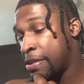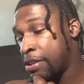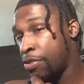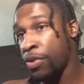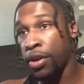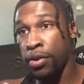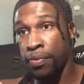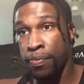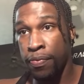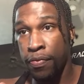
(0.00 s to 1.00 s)
You want to
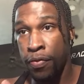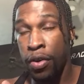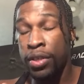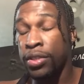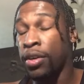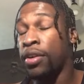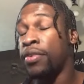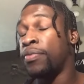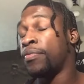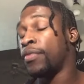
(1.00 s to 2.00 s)
focus
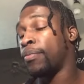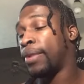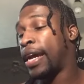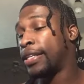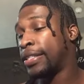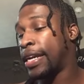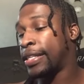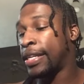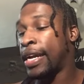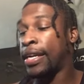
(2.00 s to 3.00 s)
on blast attack
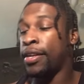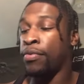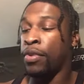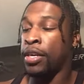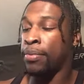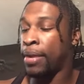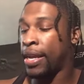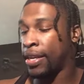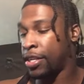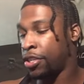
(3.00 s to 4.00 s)
side, and one of the
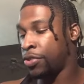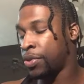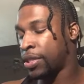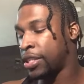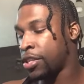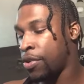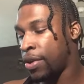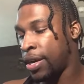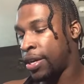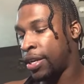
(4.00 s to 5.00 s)
main issues with this
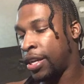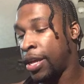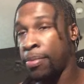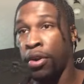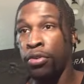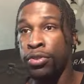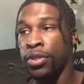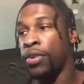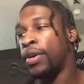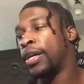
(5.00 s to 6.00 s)
Gohan and him and Ultra
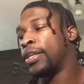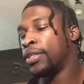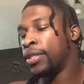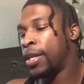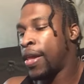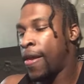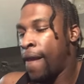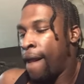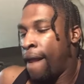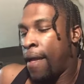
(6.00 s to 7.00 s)
Gohan is
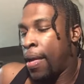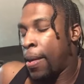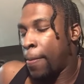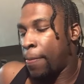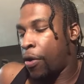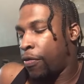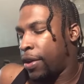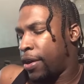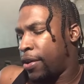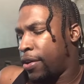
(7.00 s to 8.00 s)
both of
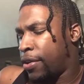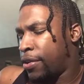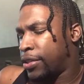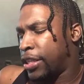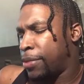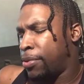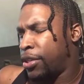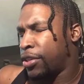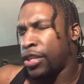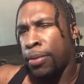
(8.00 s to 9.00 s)
their Z
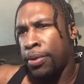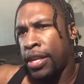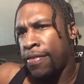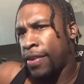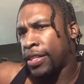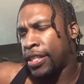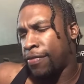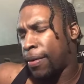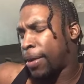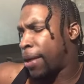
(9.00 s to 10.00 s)
abilities are double defense,
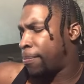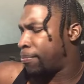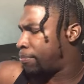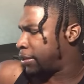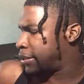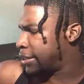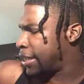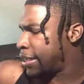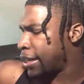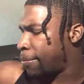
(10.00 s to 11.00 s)
if I'm not
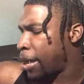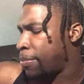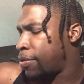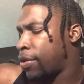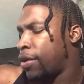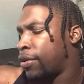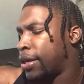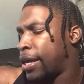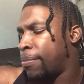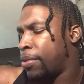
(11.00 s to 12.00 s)
mistaken. I might be wrong on
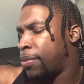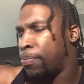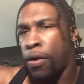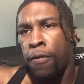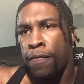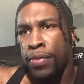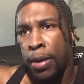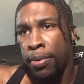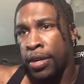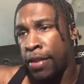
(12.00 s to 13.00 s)
that, but both
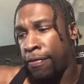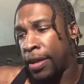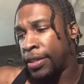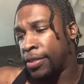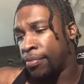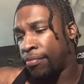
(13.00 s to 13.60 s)
double defense.